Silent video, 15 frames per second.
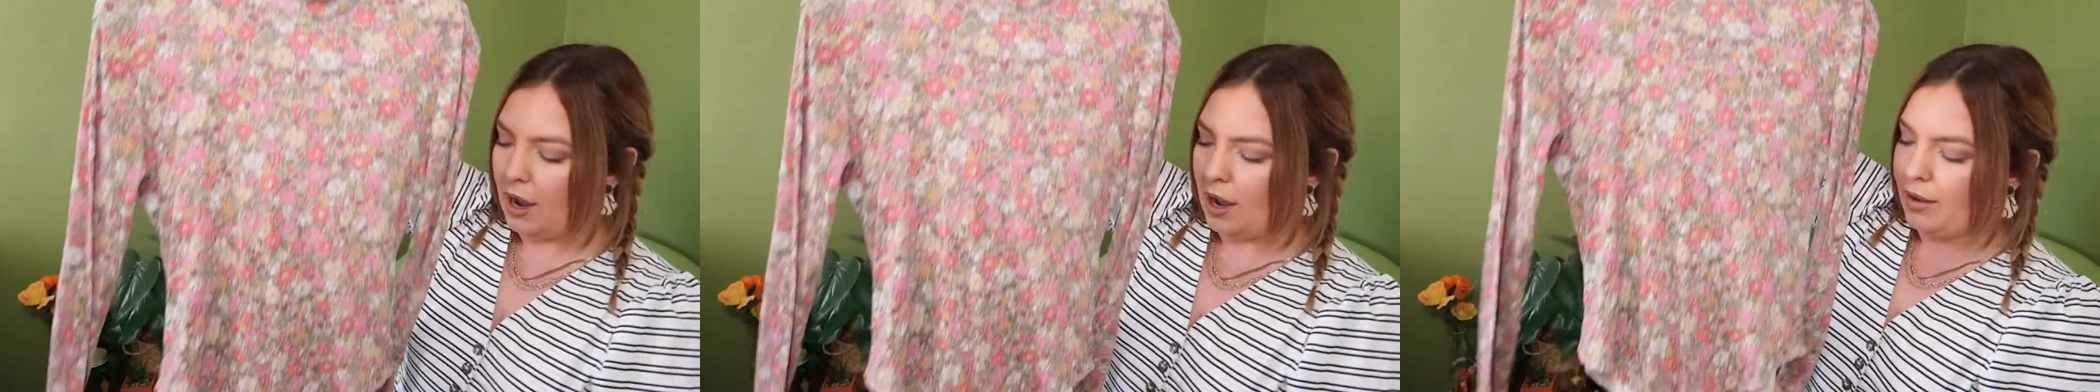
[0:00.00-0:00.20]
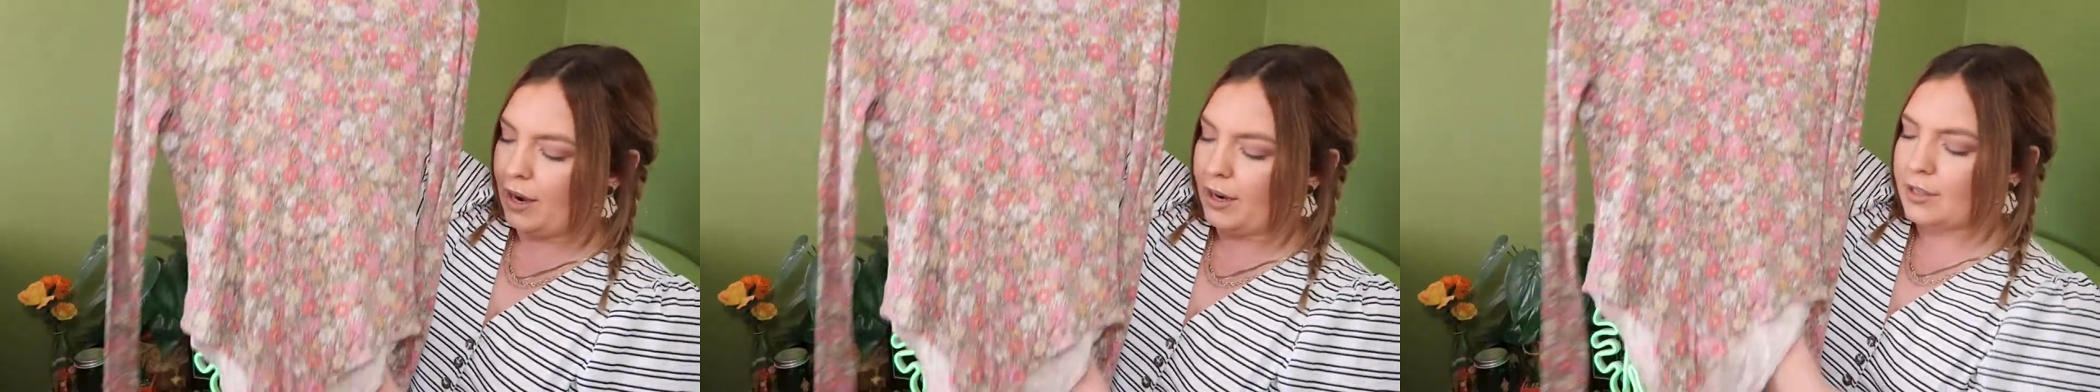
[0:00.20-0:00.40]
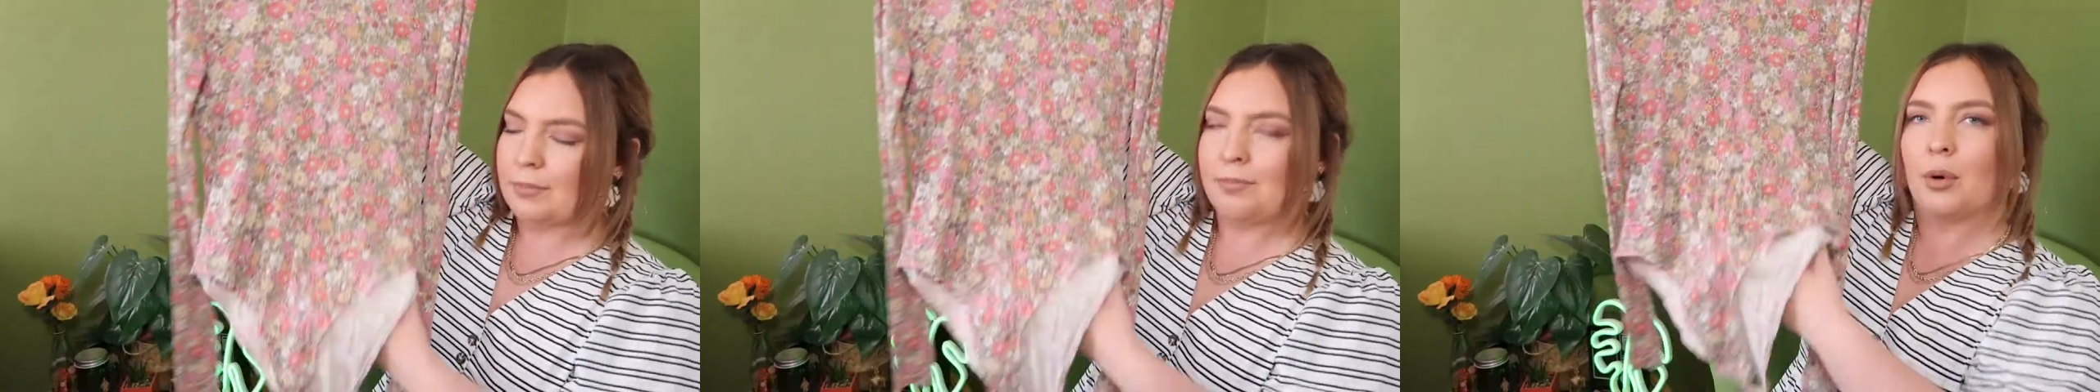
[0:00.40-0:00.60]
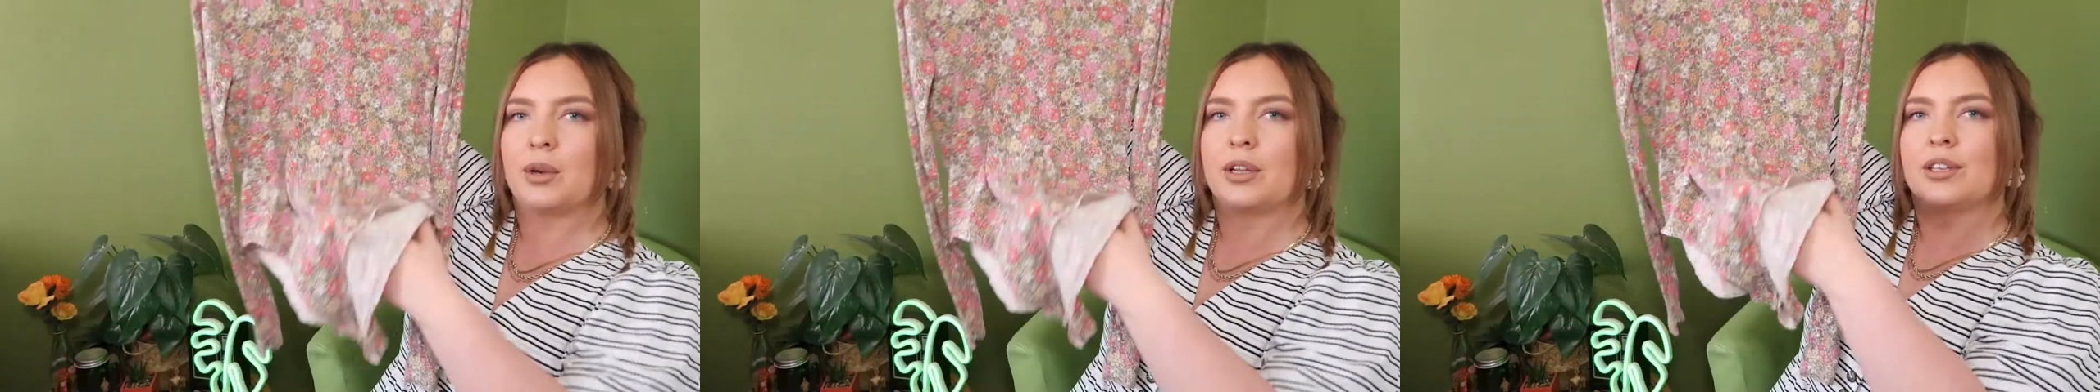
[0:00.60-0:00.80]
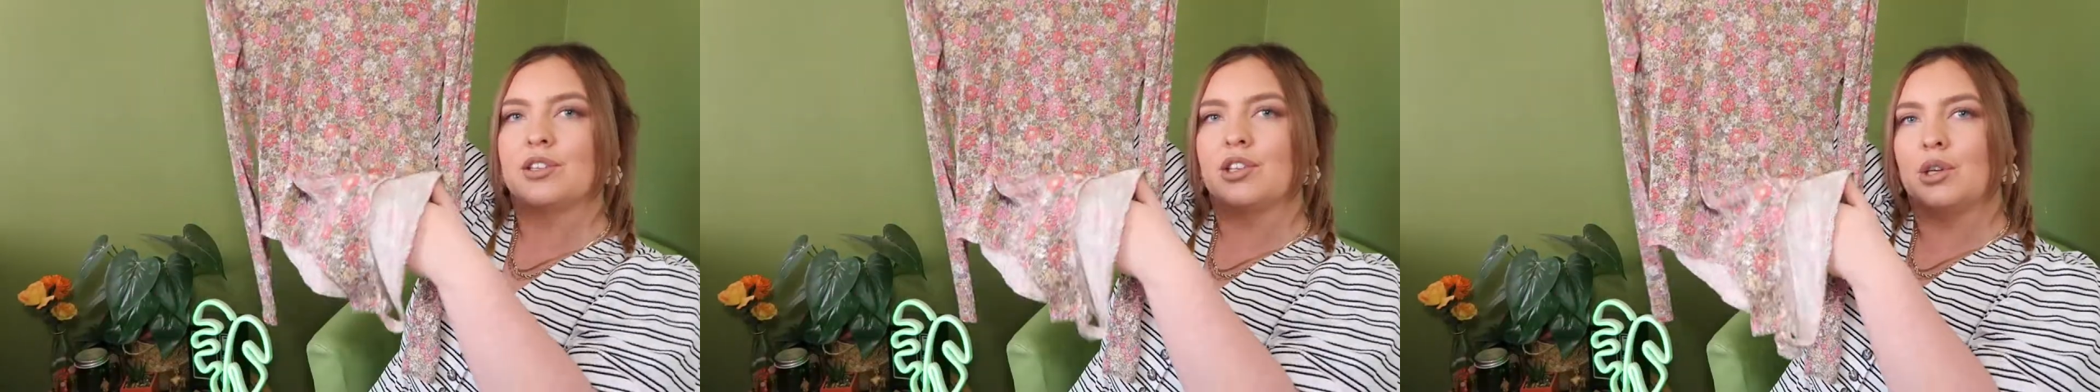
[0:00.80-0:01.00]
and then it's a
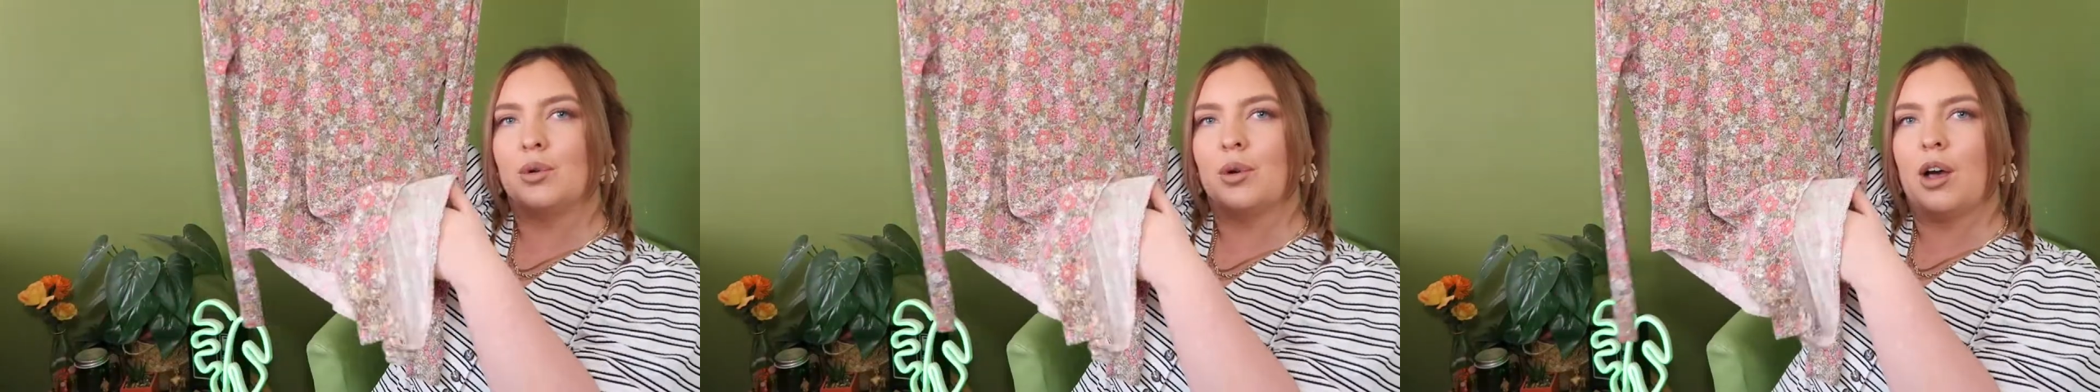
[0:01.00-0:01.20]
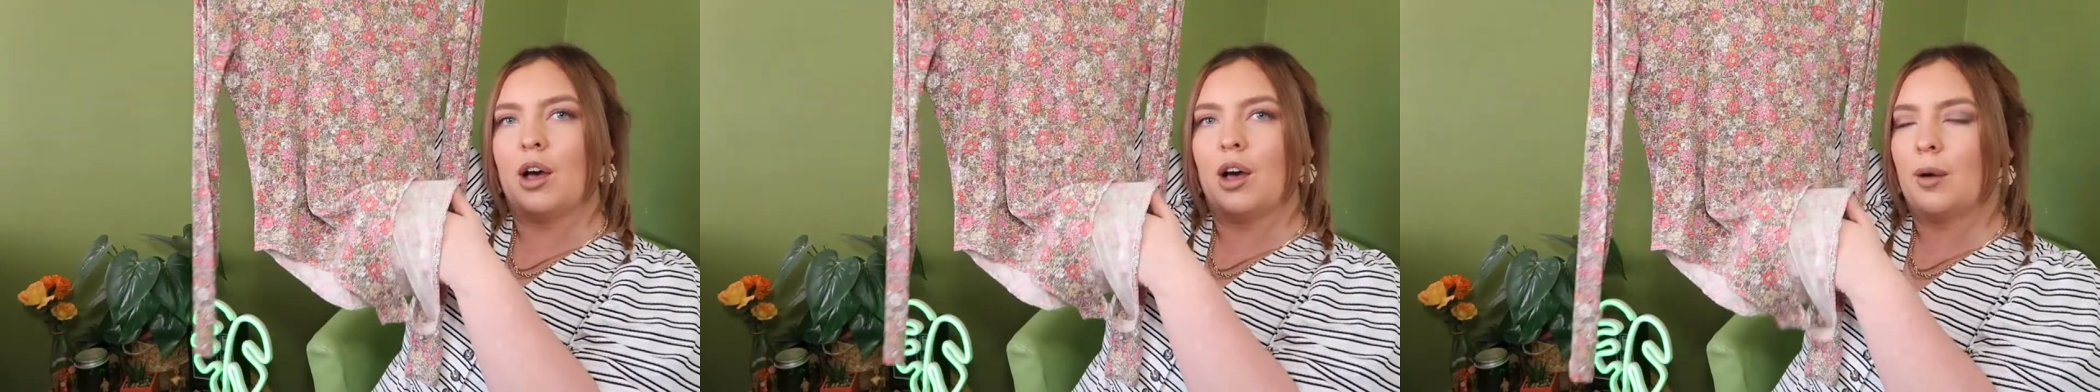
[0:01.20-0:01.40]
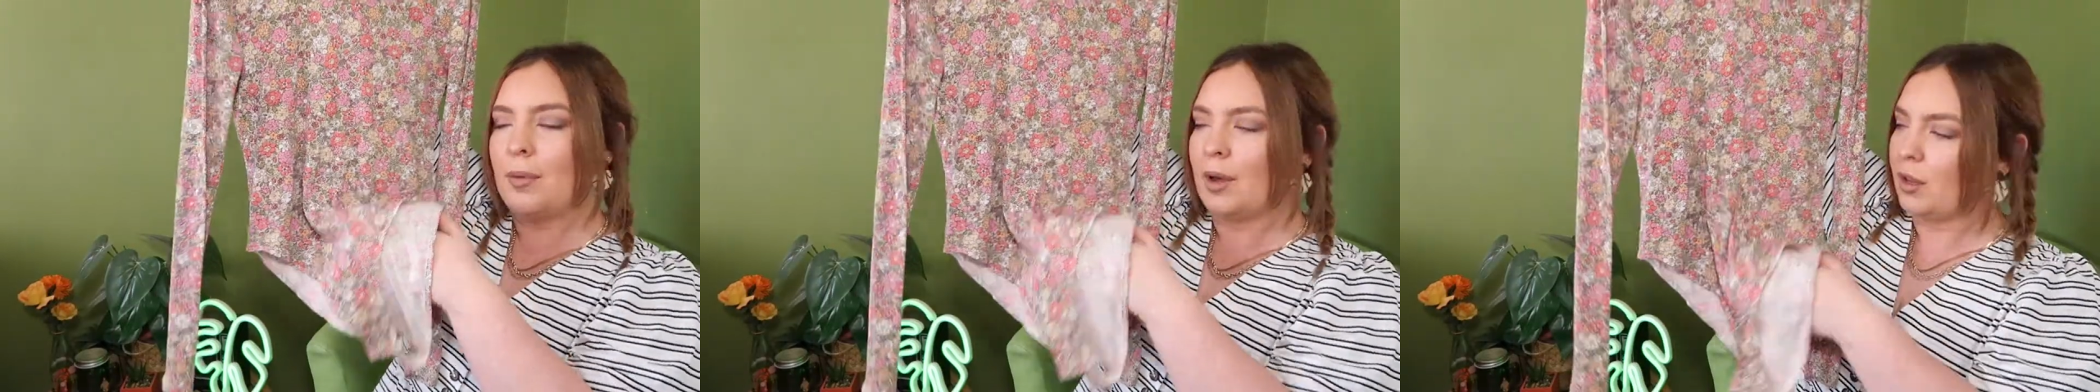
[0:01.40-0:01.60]
bodysuit um,